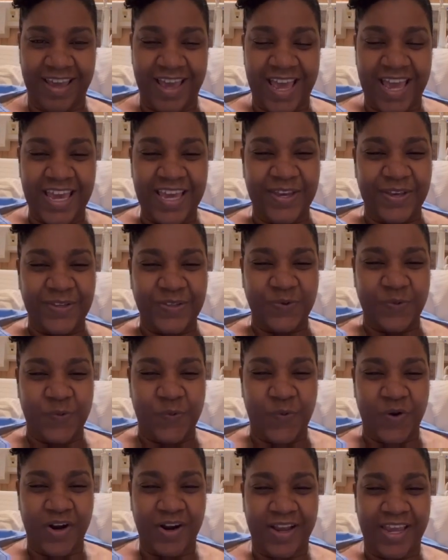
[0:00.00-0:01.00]
He is
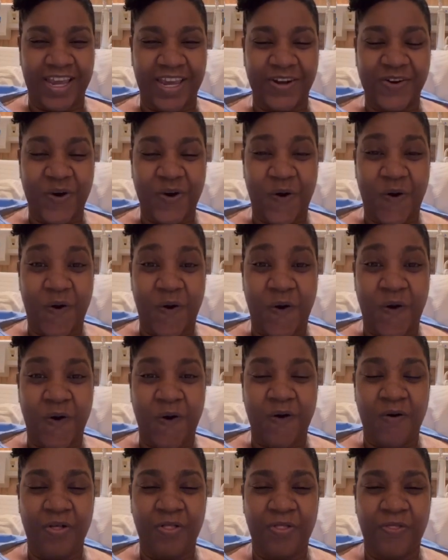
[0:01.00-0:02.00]
working
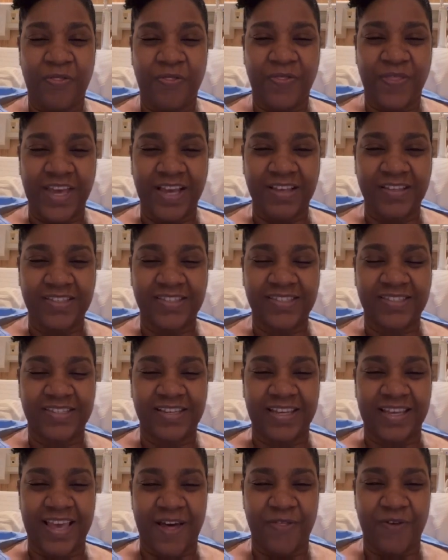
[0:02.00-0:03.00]
all things
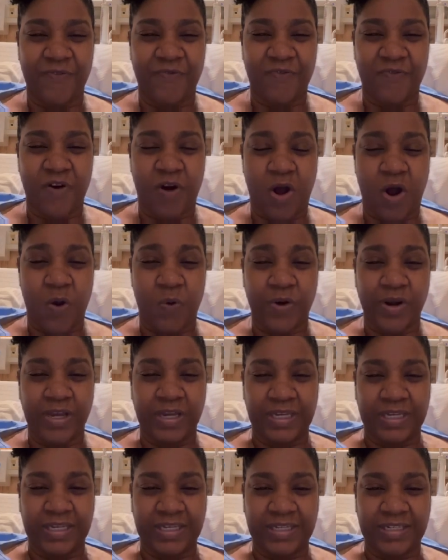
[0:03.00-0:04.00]
together for our
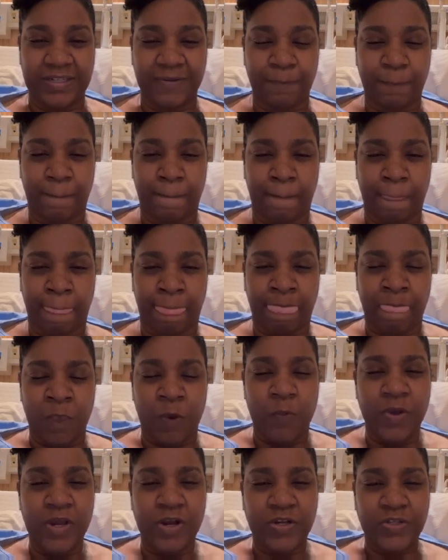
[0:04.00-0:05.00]
good.
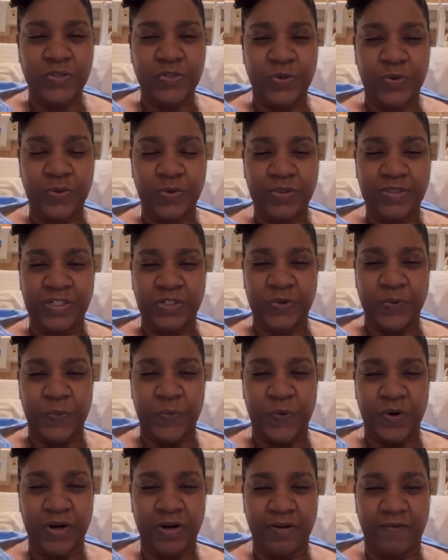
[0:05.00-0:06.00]
We are told in the
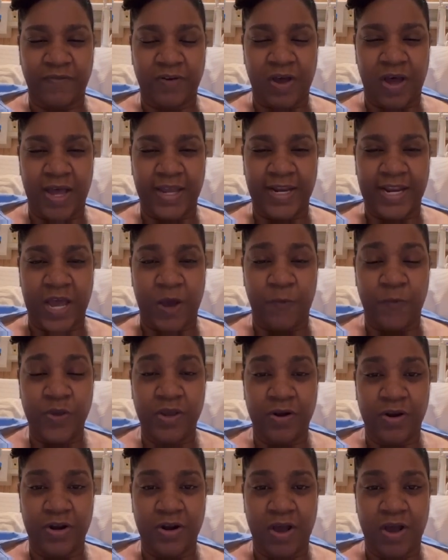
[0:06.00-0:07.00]
Word of God that we
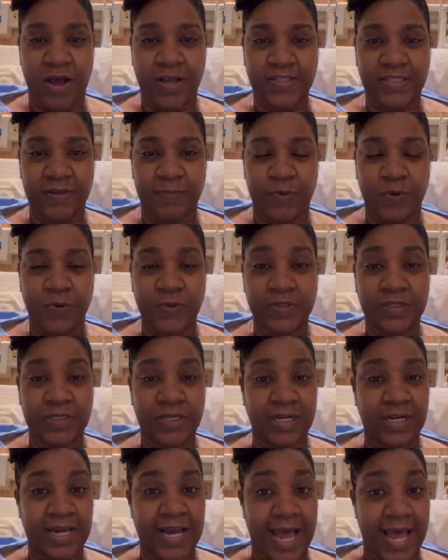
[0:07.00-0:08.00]
are not supposed to
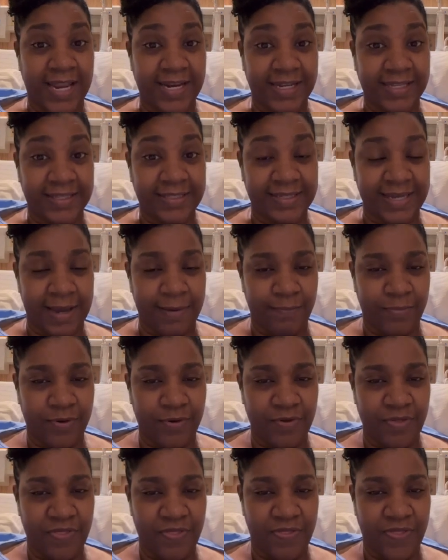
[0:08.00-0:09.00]
look at the
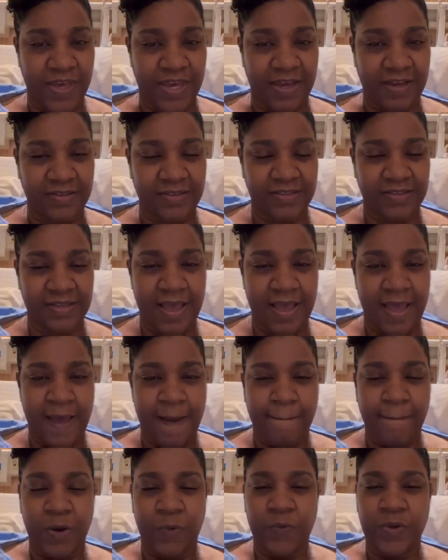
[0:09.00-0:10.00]
temporal things,
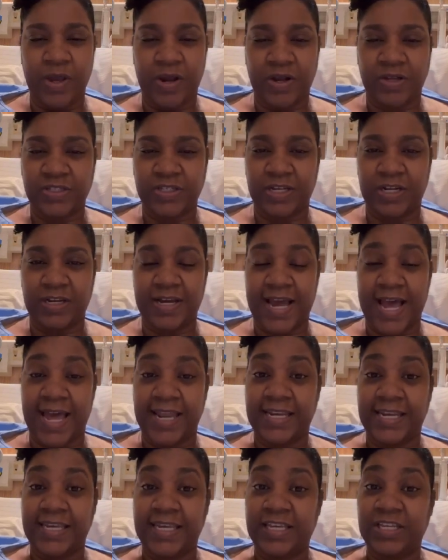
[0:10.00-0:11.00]
but we are to look at
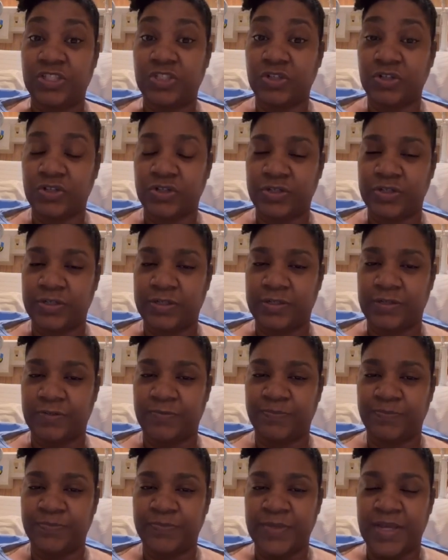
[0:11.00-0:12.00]
the eternal.
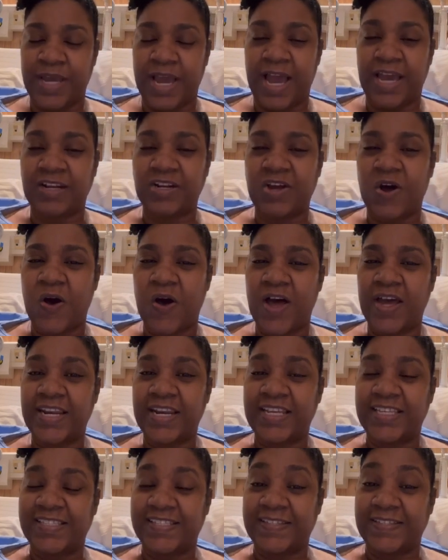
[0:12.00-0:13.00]
And God
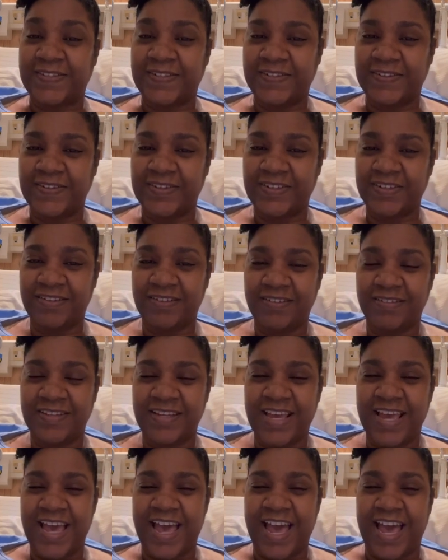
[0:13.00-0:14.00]
is eternal,
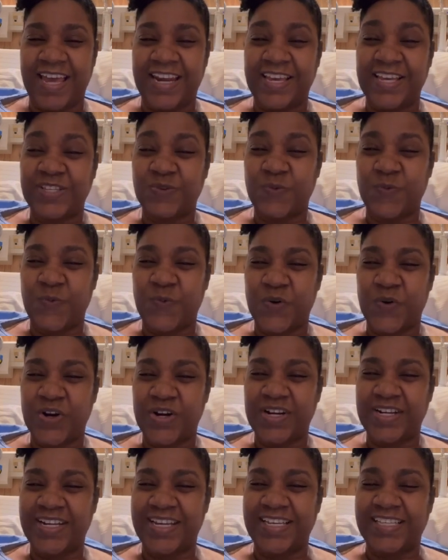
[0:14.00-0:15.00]
and his
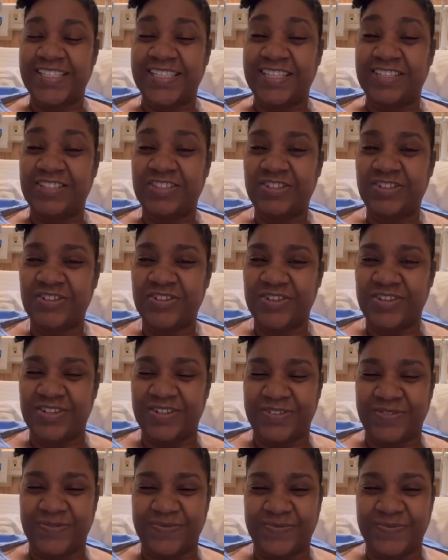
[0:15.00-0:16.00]
word is
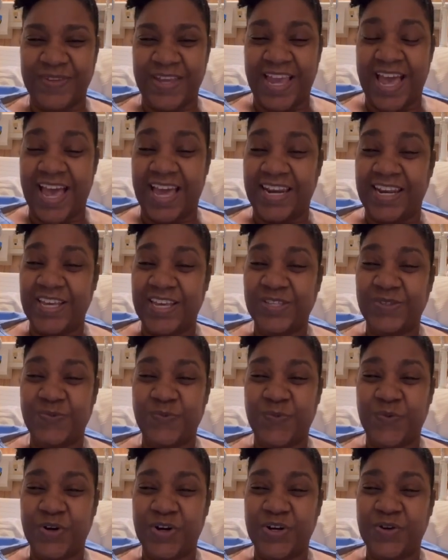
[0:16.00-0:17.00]
eternal, and his
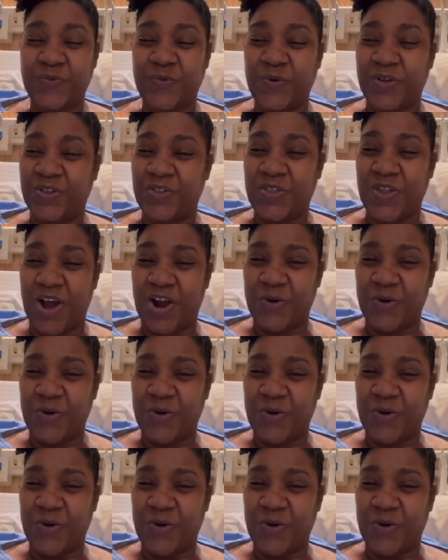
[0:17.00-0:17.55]
word will not